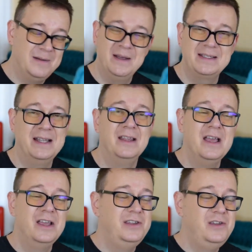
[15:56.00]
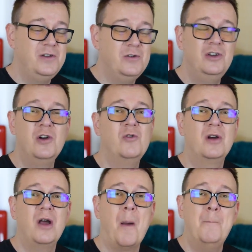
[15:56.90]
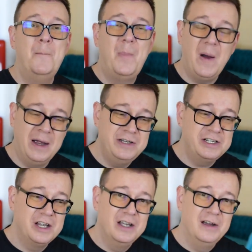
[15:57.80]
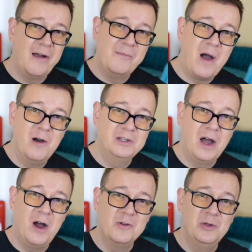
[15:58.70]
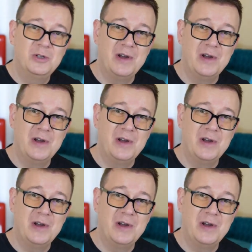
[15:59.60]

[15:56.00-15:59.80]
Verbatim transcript: elements and you know a bunch about how to